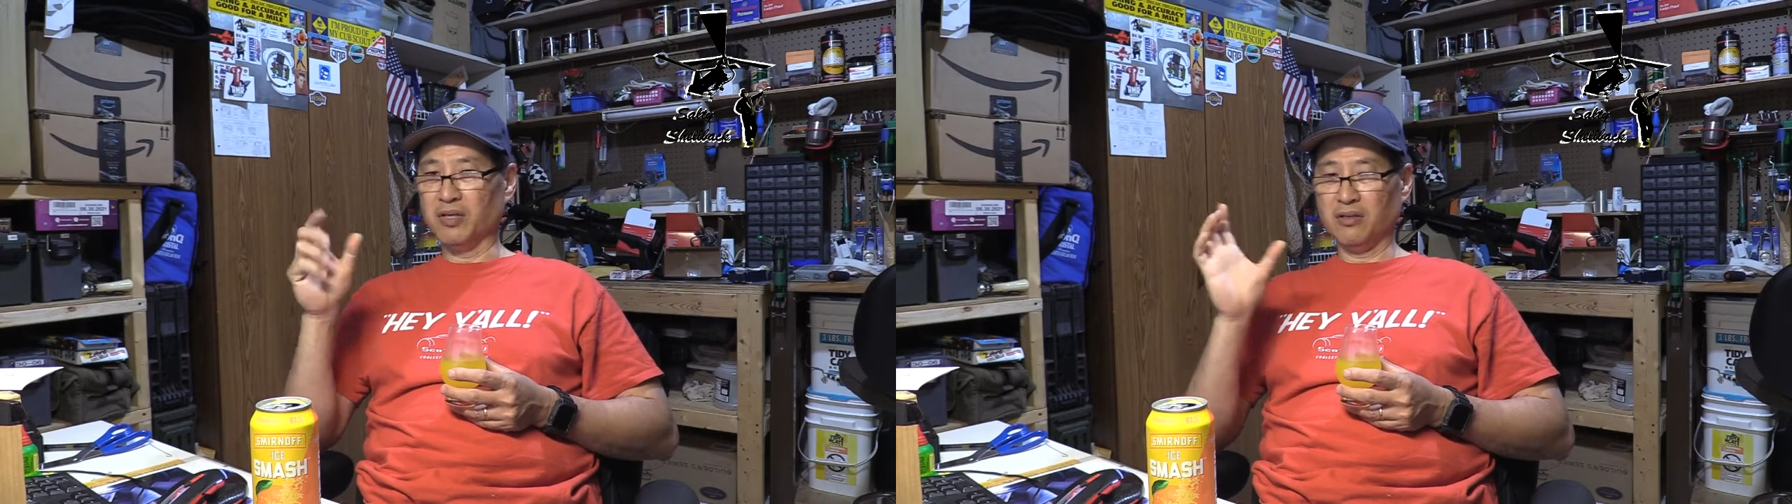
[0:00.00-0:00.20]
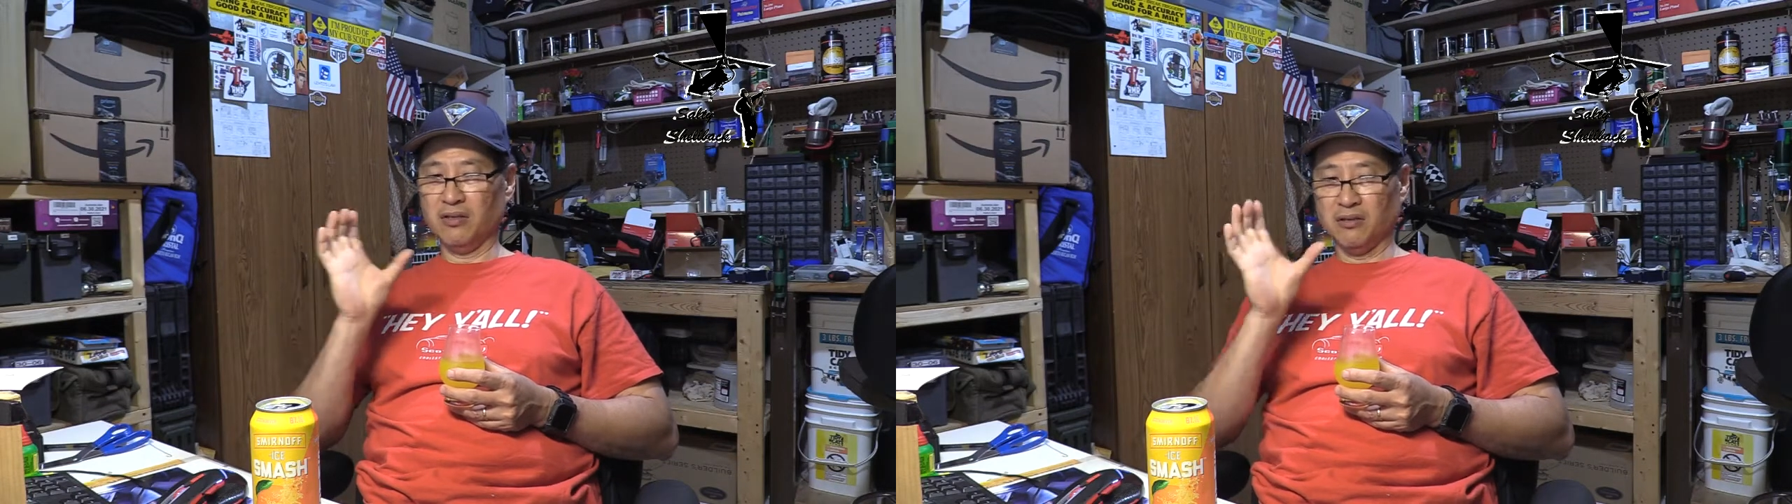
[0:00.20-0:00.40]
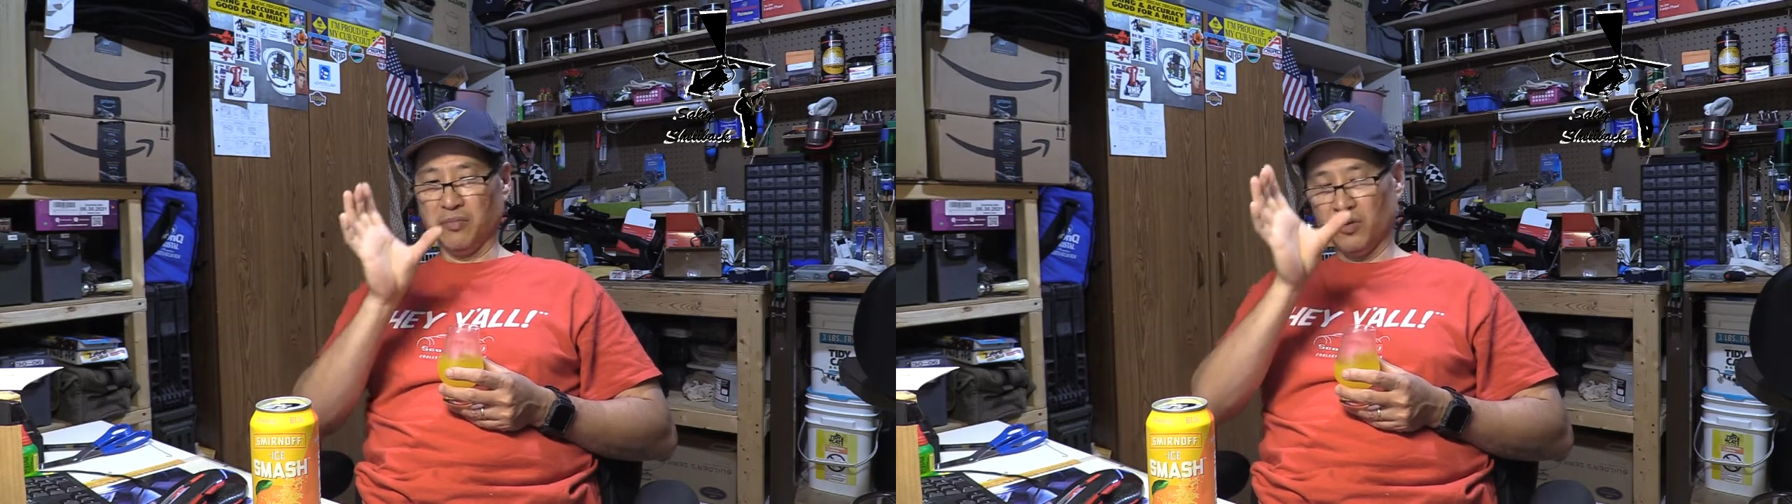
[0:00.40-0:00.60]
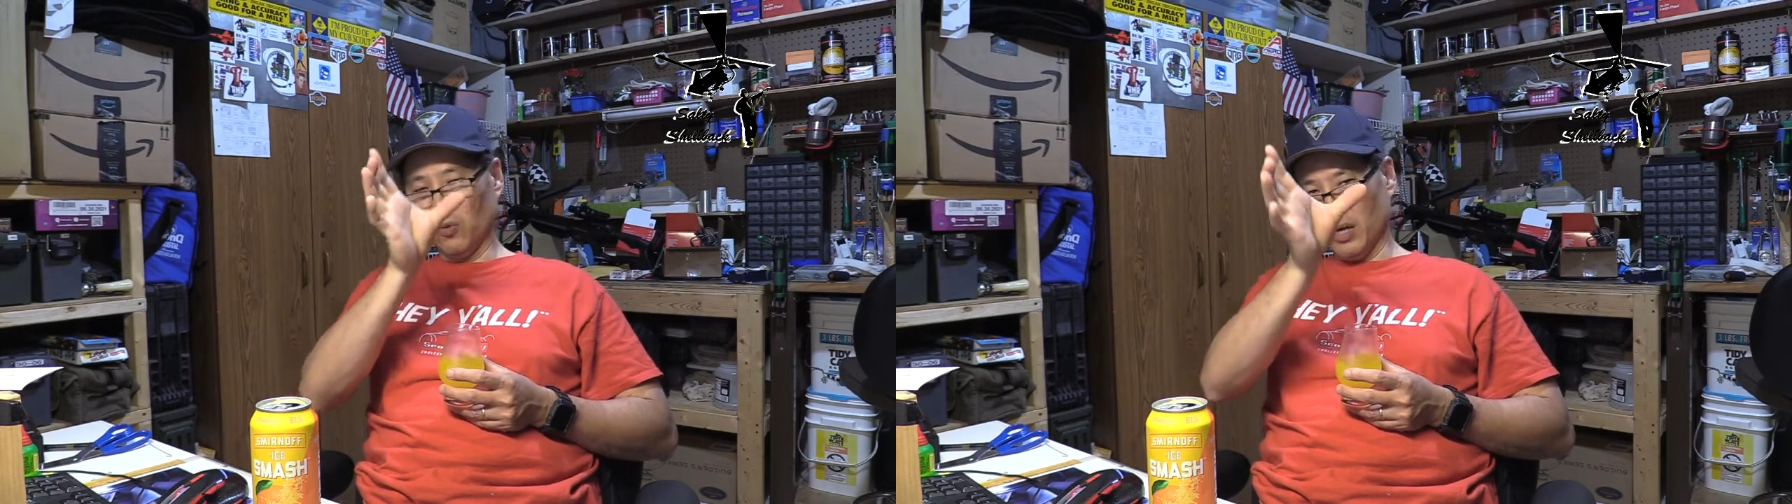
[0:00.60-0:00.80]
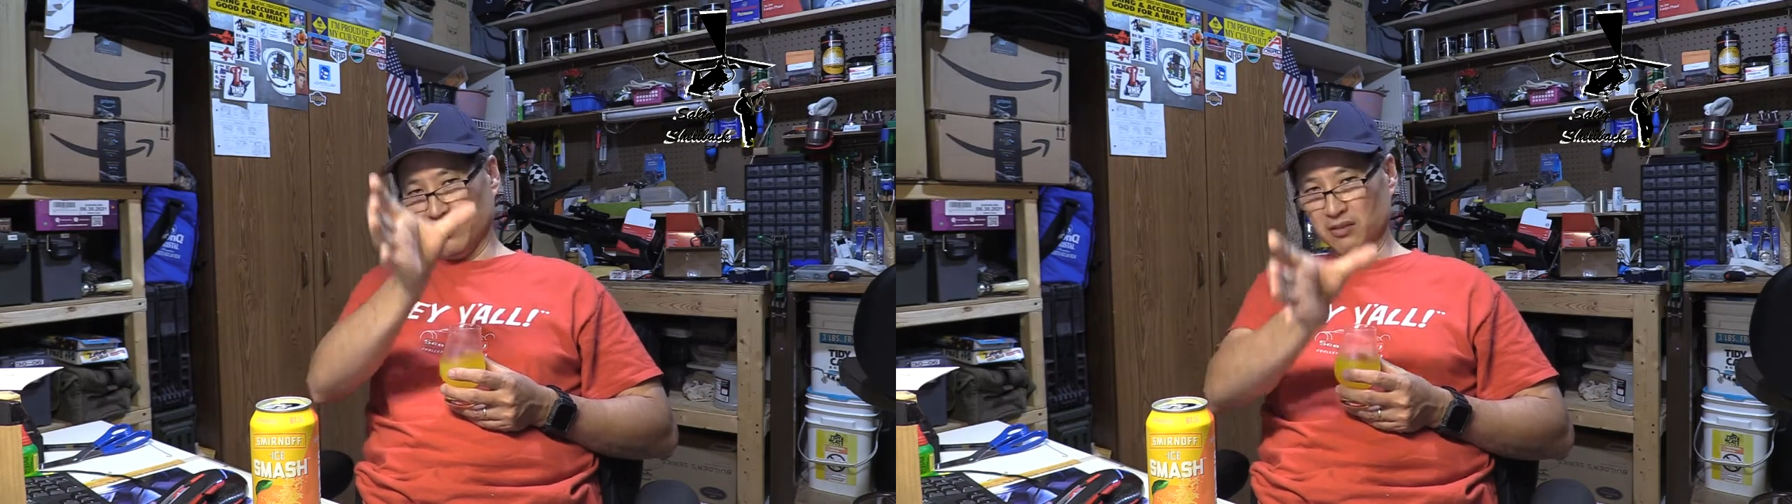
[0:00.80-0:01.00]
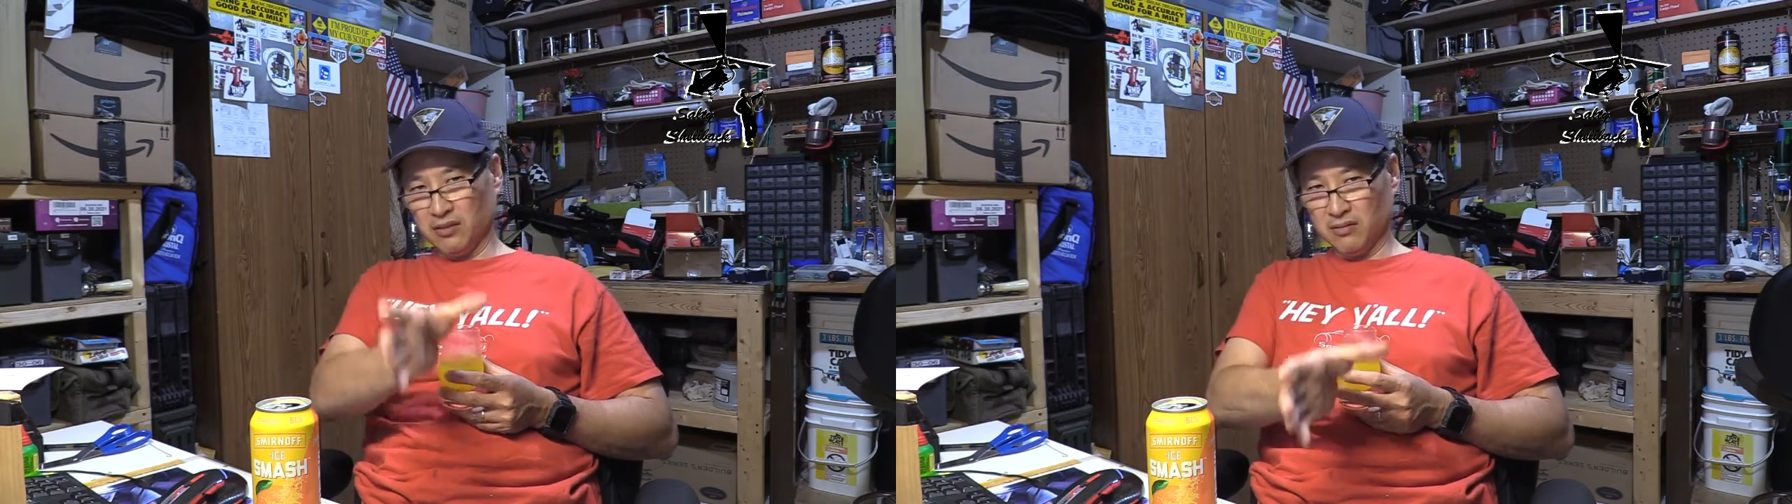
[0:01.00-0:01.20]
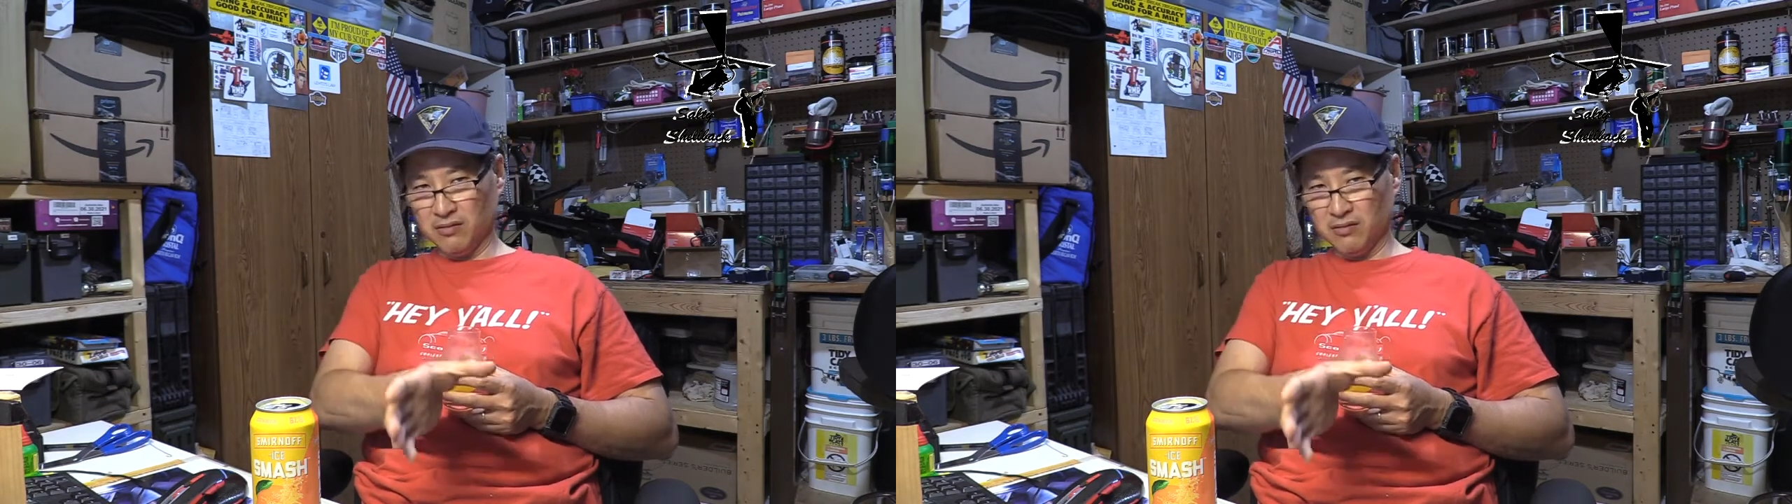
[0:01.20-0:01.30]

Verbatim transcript: But in the Midwest,